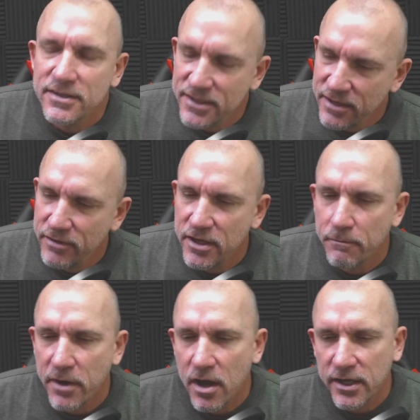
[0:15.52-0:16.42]
TV
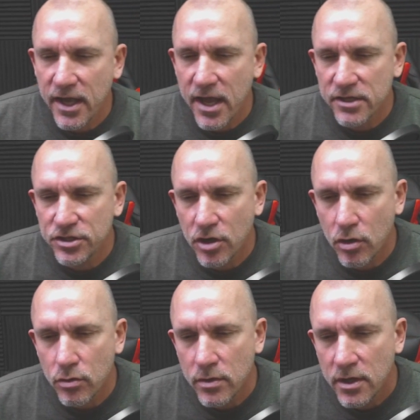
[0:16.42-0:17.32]
and podcast
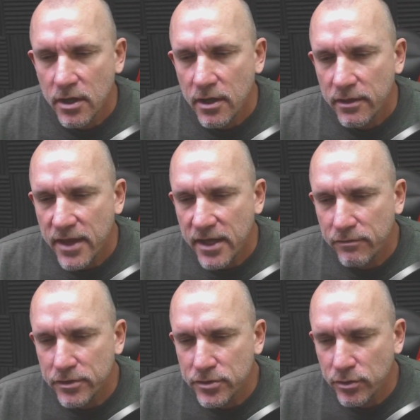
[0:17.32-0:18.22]
show. Thank you
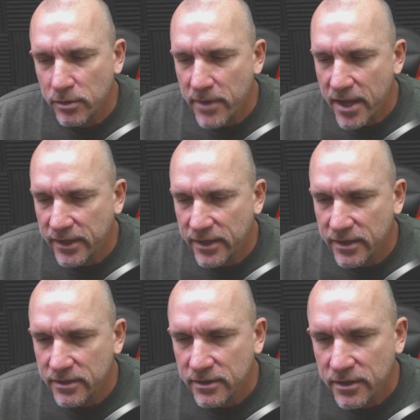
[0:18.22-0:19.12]
for tuning back
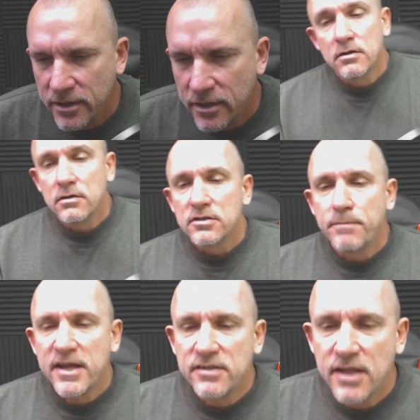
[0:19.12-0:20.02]
in.
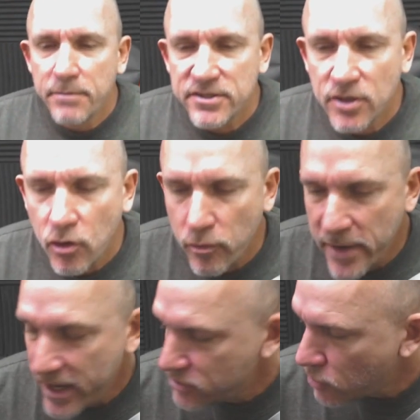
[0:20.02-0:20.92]
Special episode,
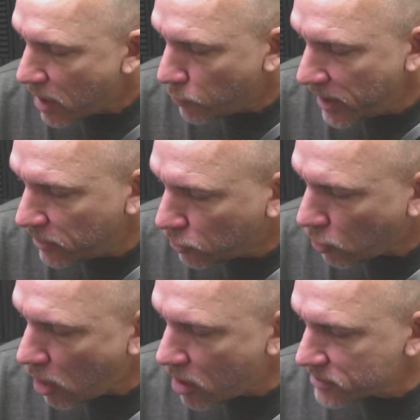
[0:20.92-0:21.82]
man. So I ran
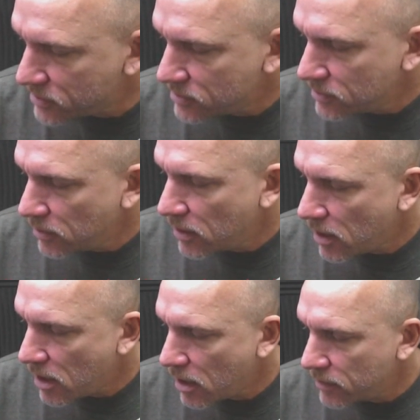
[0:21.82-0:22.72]
across
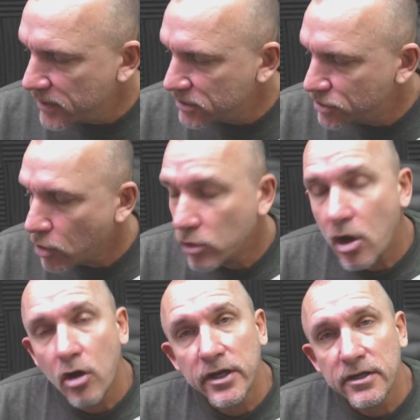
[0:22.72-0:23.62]
this show
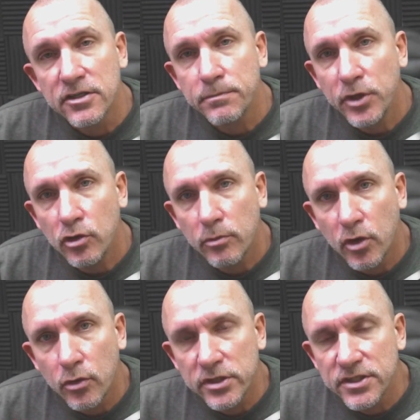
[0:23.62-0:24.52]
called
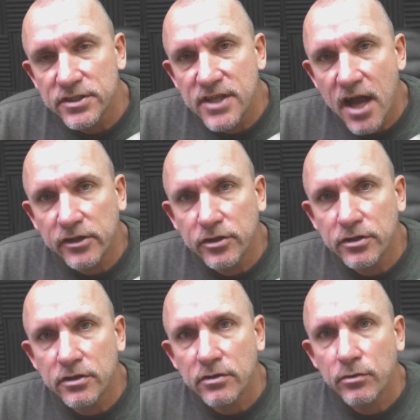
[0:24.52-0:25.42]
Indisputable, which is
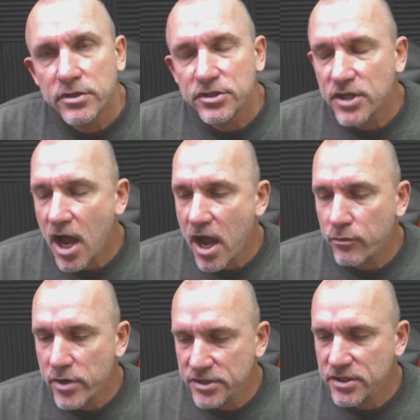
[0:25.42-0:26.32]
Dr.
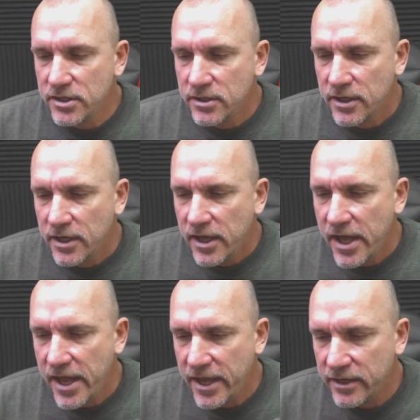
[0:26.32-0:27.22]
Rashad Ritchie,
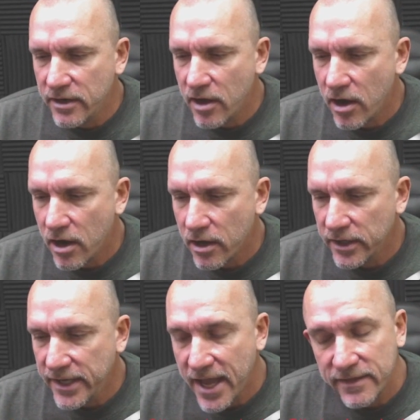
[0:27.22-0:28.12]
and
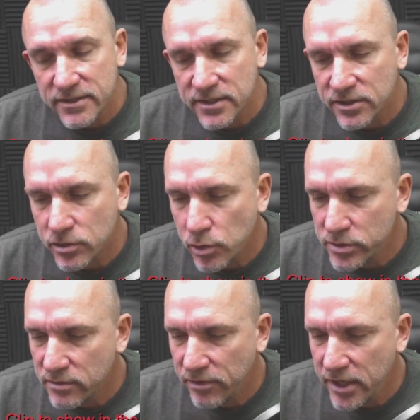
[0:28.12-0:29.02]
he had this
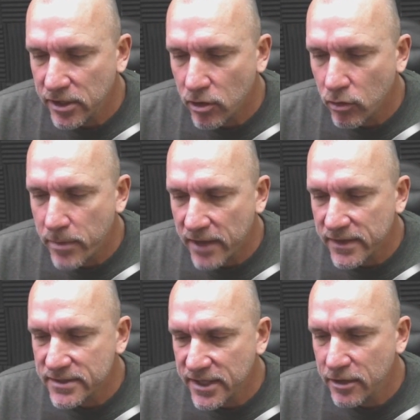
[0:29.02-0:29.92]
exclusive video about
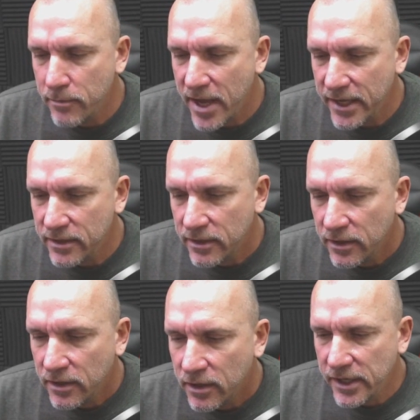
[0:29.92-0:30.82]
this inmate
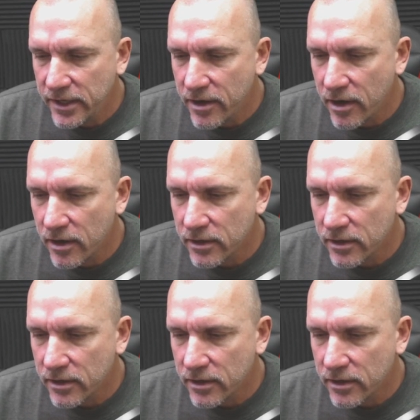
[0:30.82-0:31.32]
in